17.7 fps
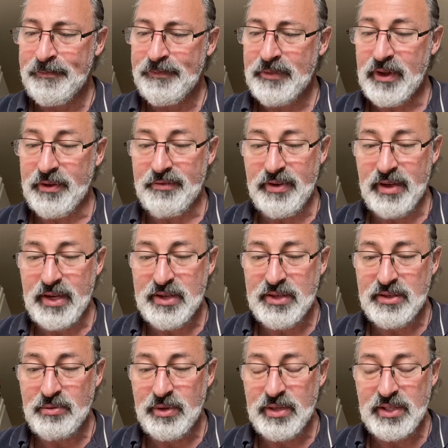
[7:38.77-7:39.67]
Of
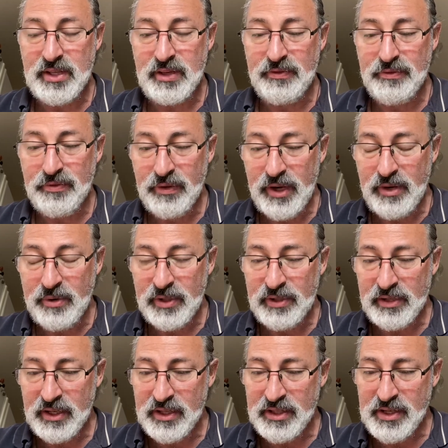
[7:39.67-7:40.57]
this, we see
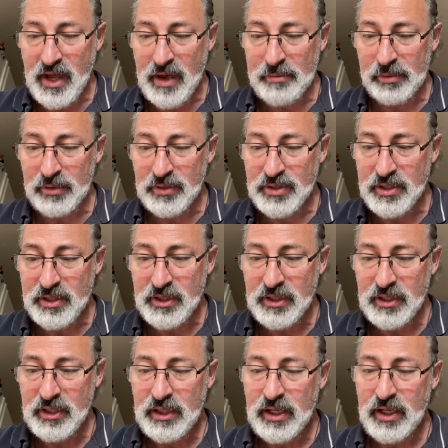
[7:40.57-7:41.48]
frequent examples
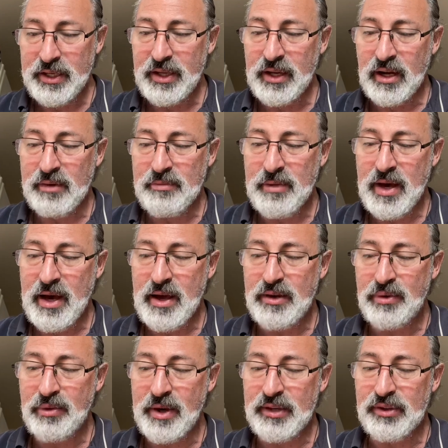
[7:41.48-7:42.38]
a young man
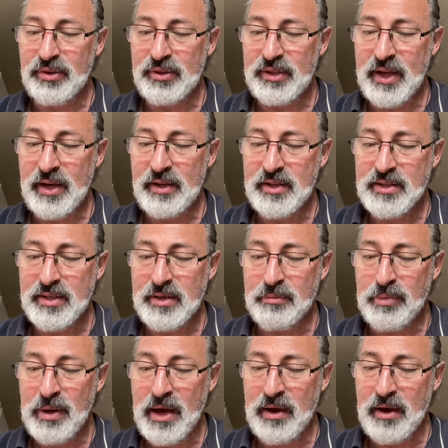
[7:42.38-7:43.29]
who entertained his
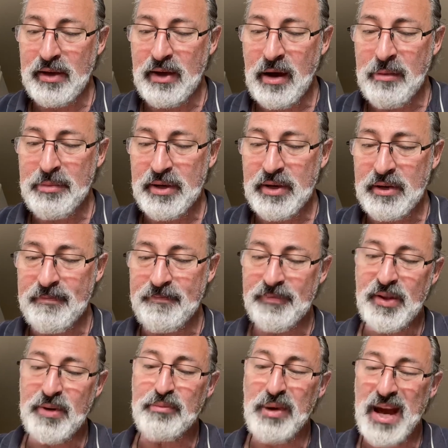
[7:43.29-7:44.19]
compa- uh,
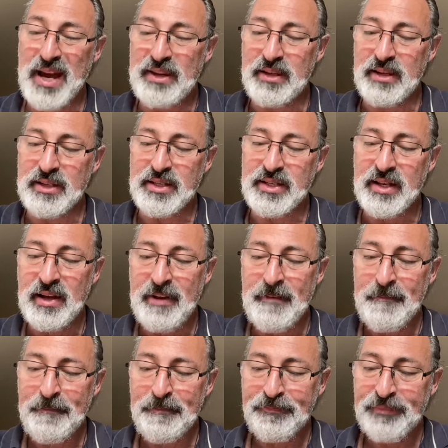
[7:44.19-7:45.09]
companions
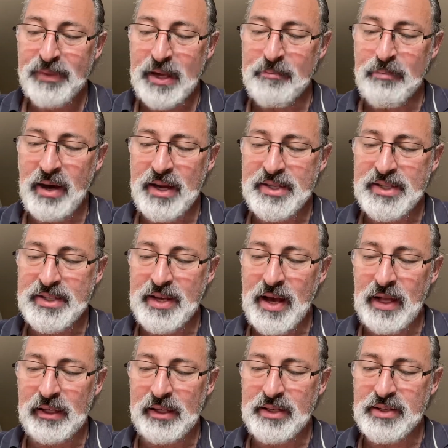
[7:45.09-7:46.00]
by
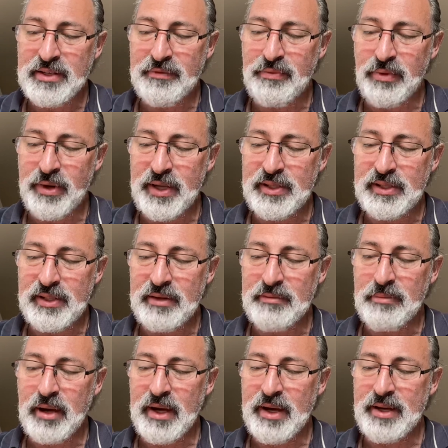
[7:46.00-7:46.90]
sallies of wit
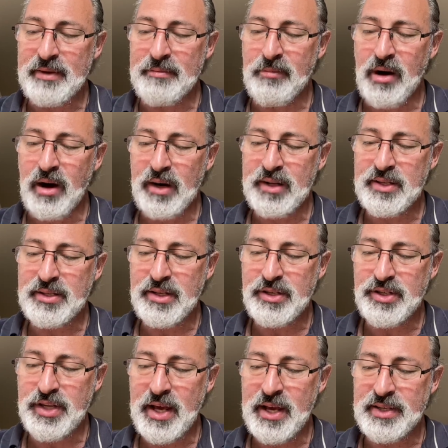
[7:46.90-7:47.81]
and by
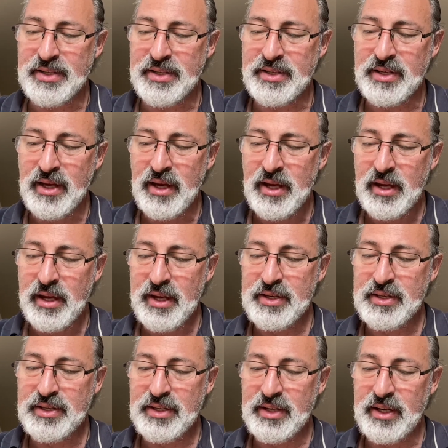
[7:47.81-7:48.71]
immodest jests,
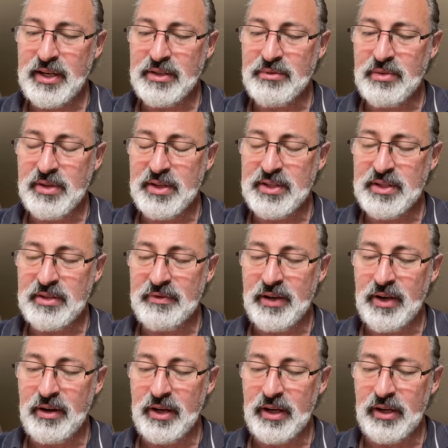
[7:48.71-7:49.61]
is seized with a
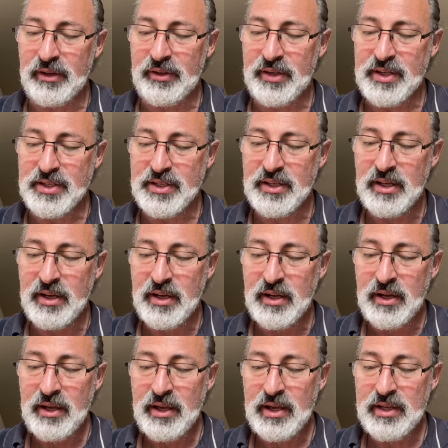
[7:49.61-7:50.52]
severe illness.
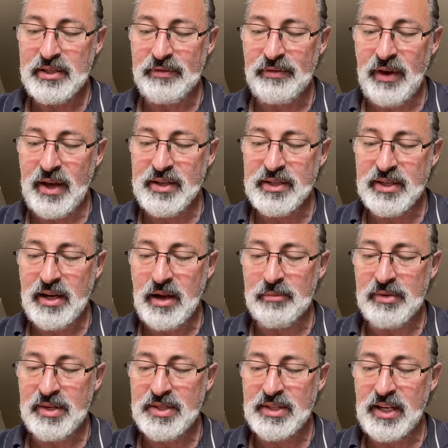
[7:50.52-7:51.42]
His friends
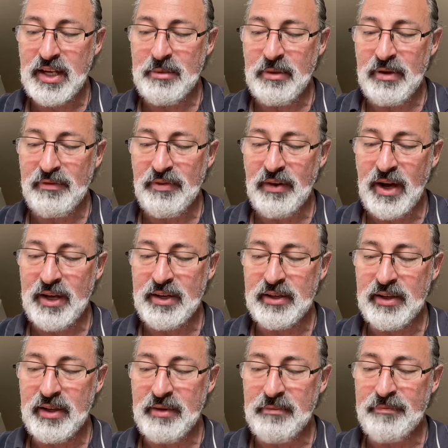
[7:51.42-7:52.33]
come to see him and
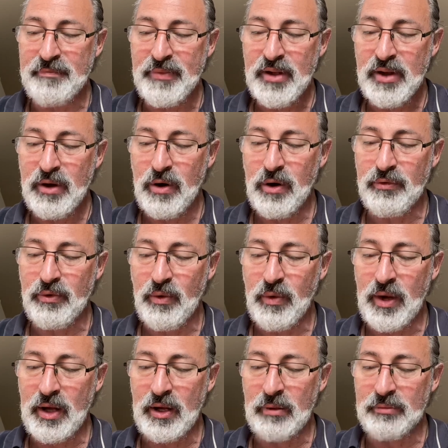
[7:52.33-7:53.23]
find him
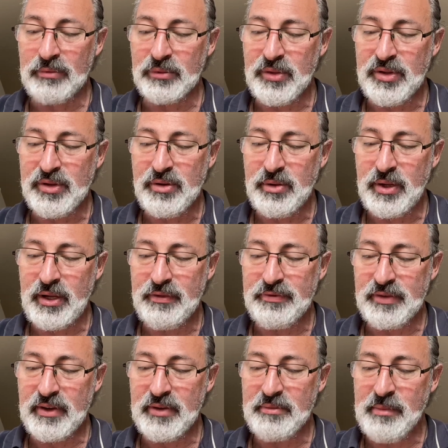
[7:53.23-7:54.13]
overwhelmed with
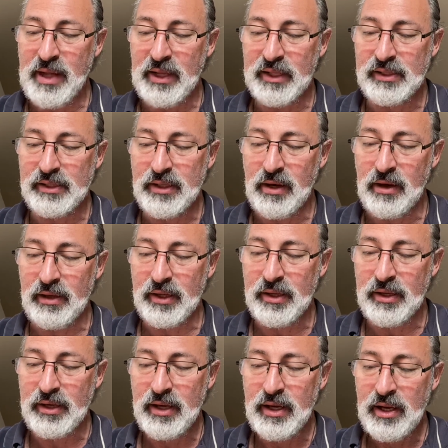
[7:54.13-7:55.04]
grief and
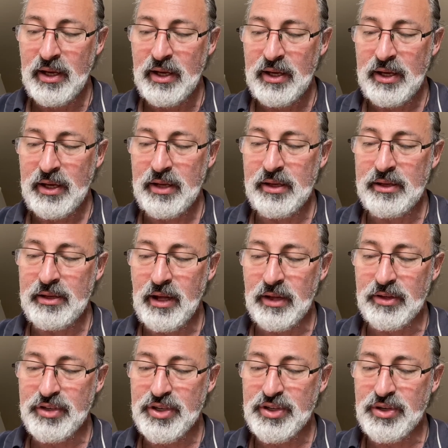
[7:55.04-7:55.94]
melancholy. He
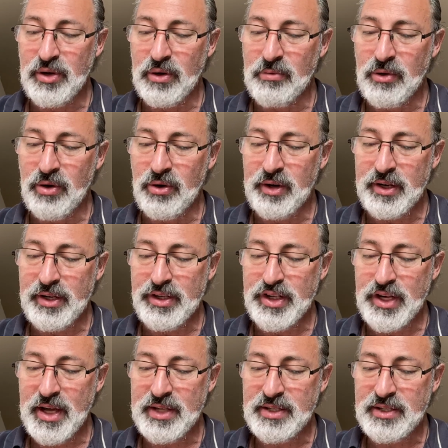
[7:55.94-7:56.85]
indulges no more in
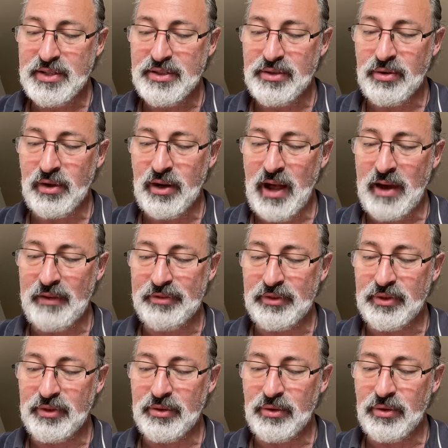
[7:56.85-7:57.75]
jests or
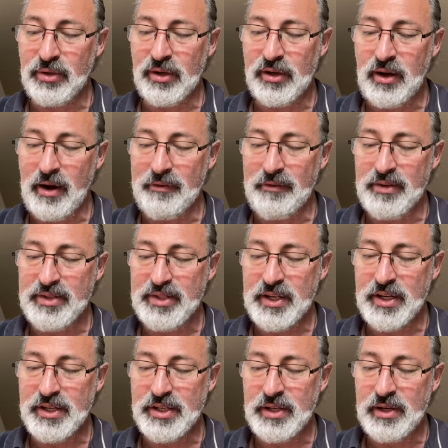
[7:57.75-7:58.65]
laughter or
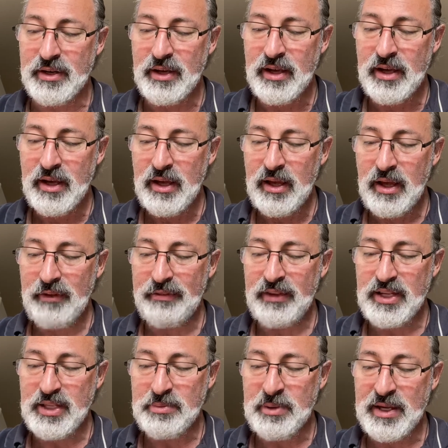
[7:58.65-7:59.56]
conversation. If
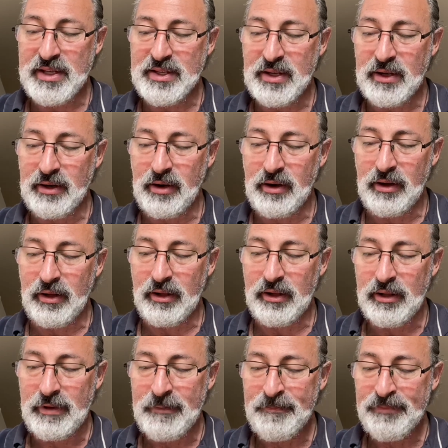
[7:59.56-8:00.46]
he speaks at
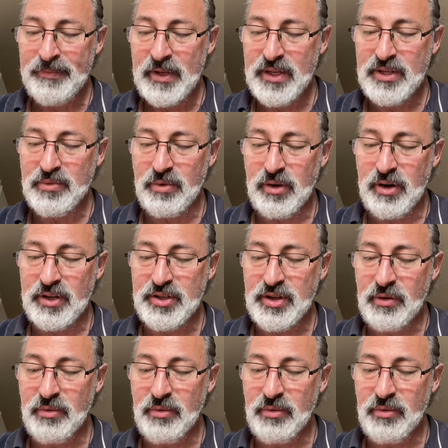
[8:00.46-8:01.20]
all, his words are